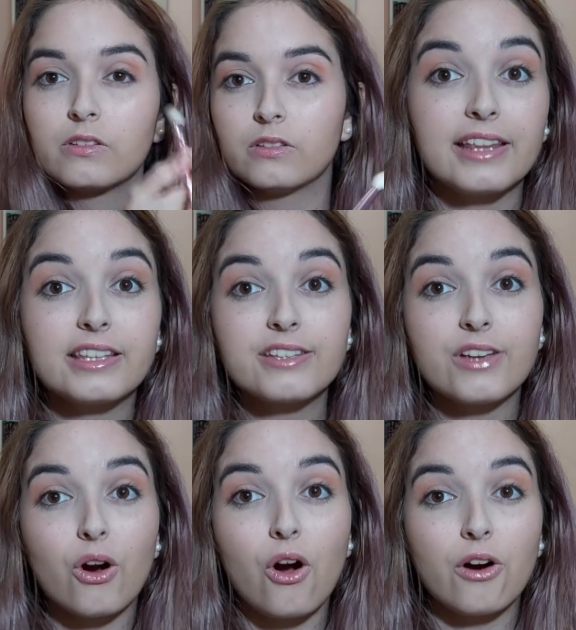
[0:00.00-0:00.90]
And these
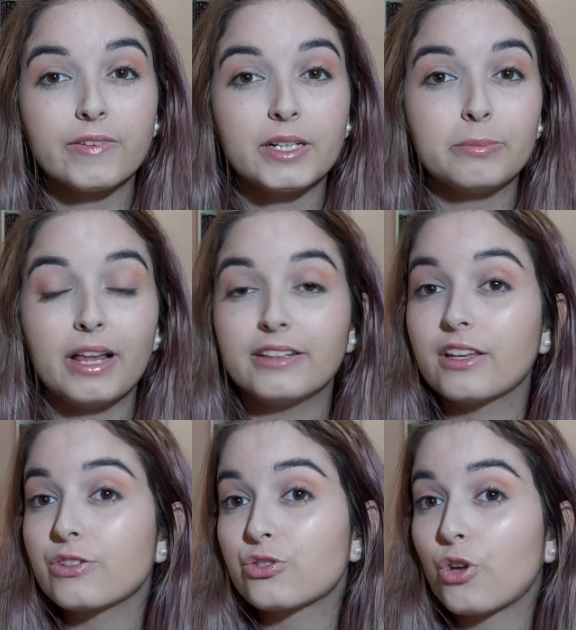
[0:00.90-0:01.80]
are already
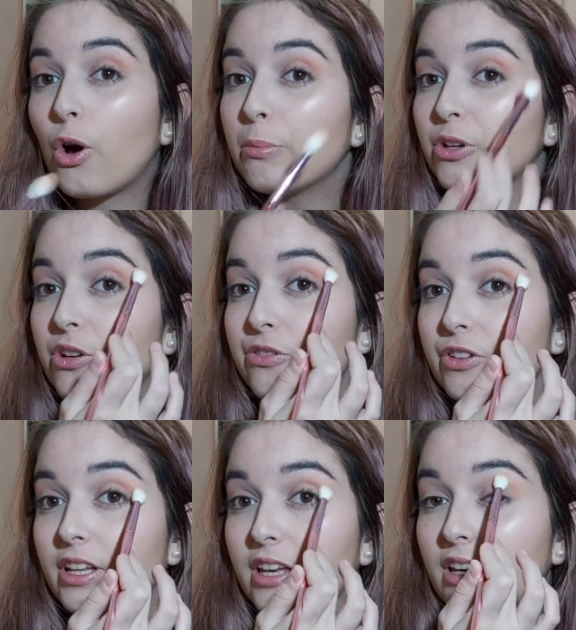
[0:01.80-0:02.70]
blending so
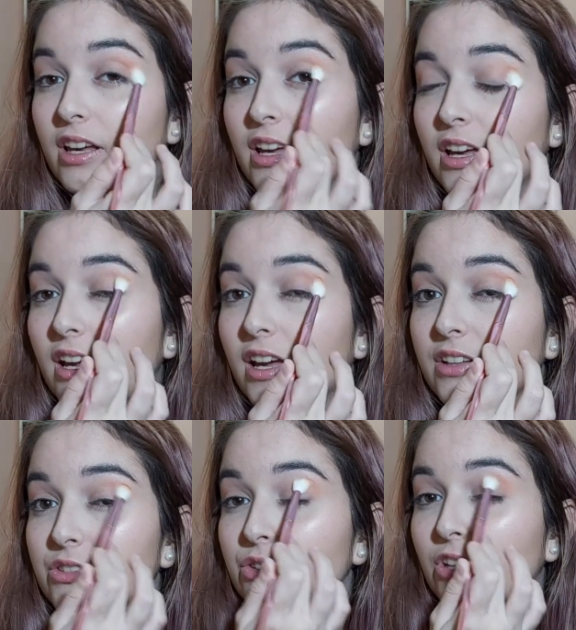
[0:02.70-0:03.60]
beautifully
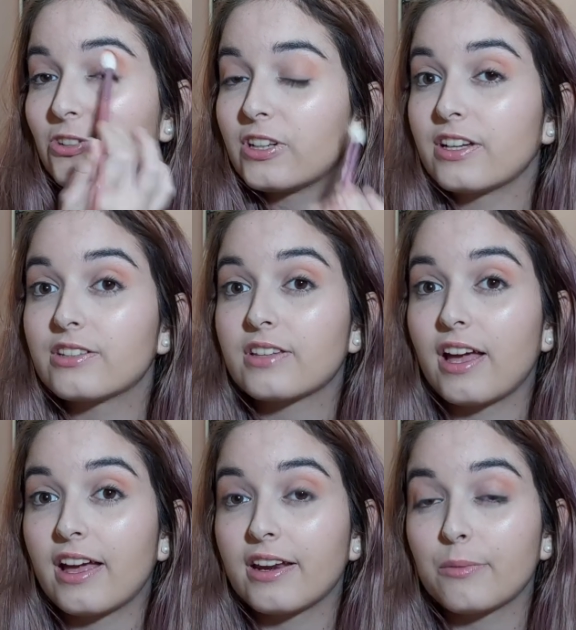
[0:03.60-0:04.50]
into the crease,
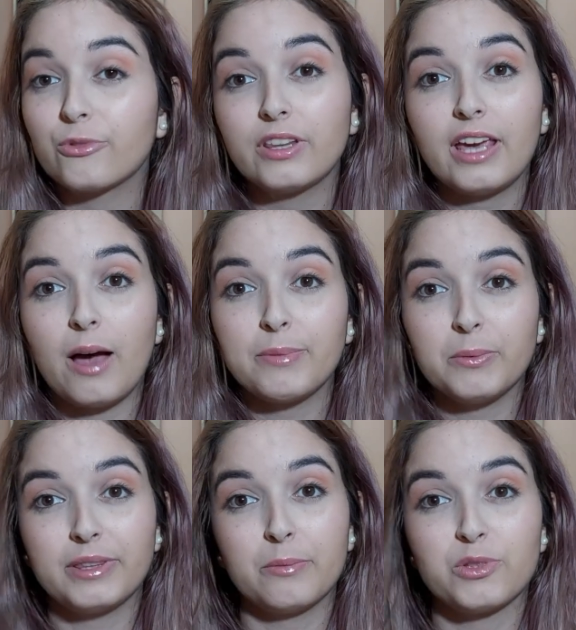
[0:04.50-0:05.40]
and I'm really happy
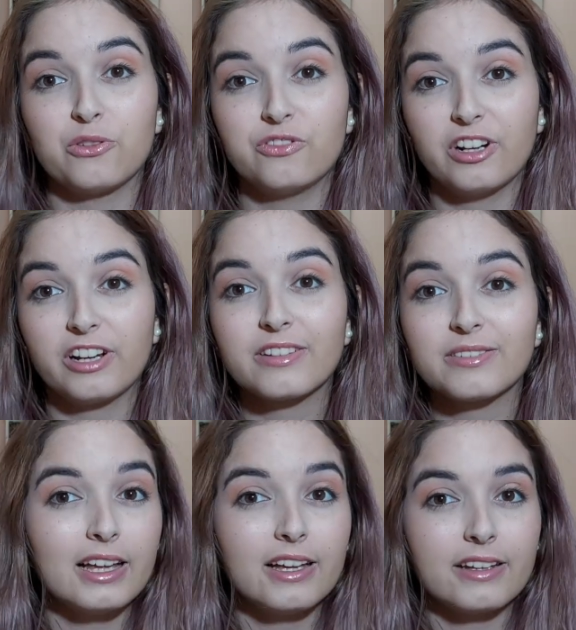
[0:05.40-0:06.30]
with them so far.
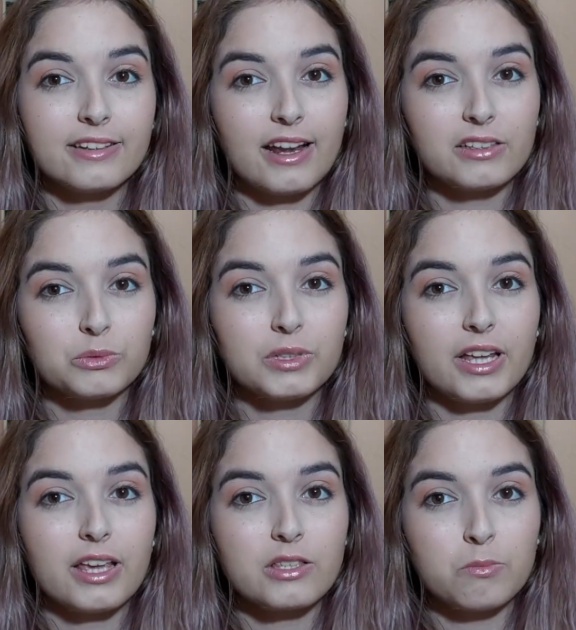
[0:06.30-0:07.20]
Next, with
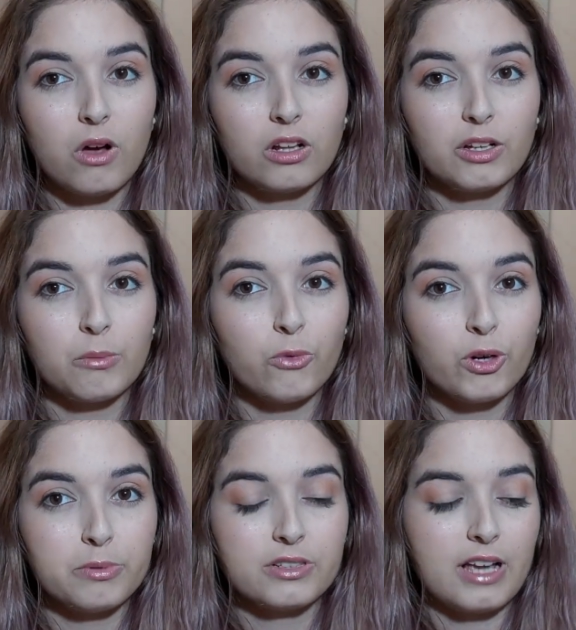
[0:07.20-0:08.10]
a smaller, more
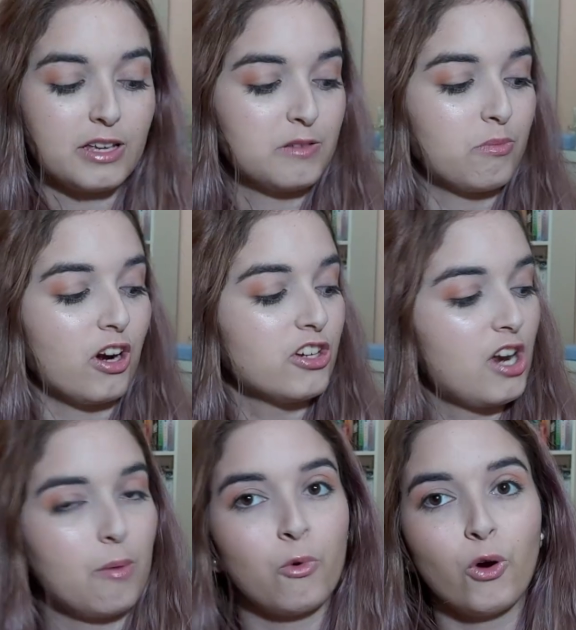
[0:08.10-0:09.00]
precise brush,
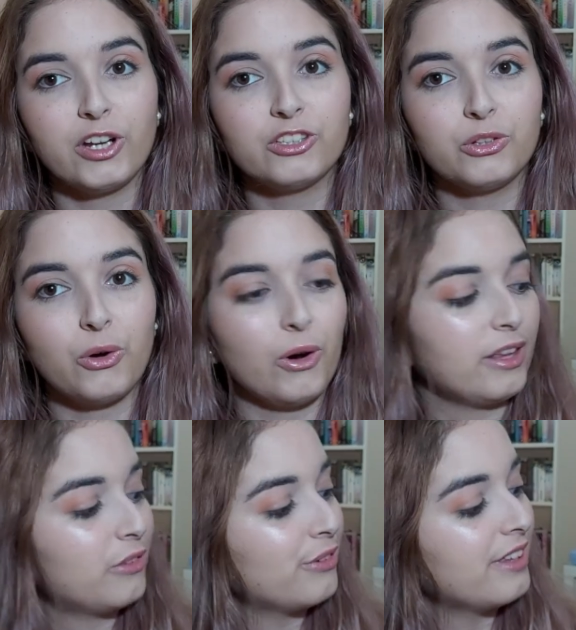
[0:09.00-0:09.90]
I'm going to go
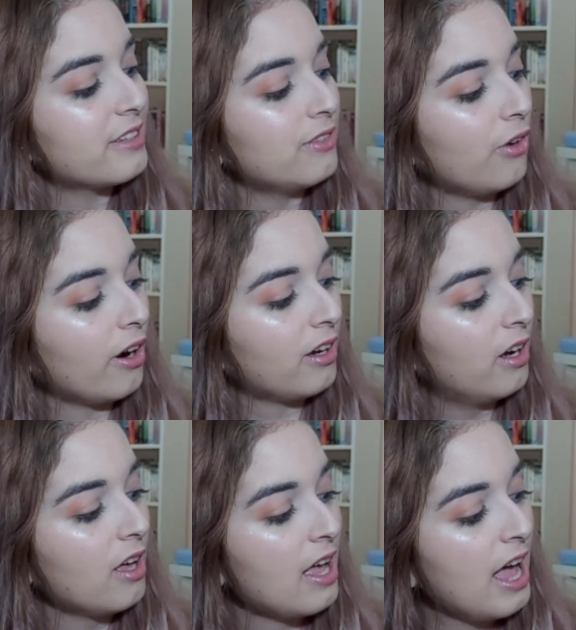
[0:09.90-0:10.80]
into this dark
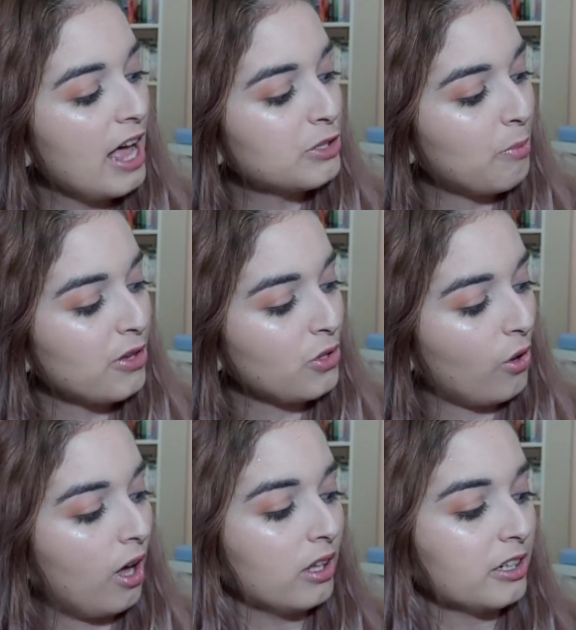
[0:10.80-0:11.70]
espresso
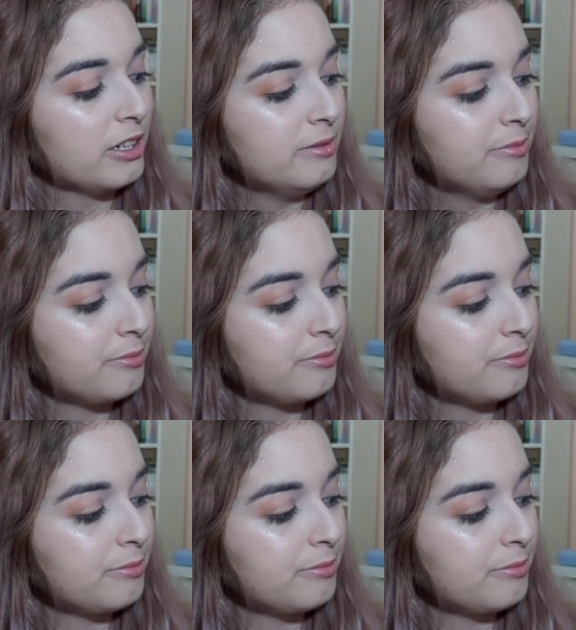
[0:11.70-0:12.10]
color.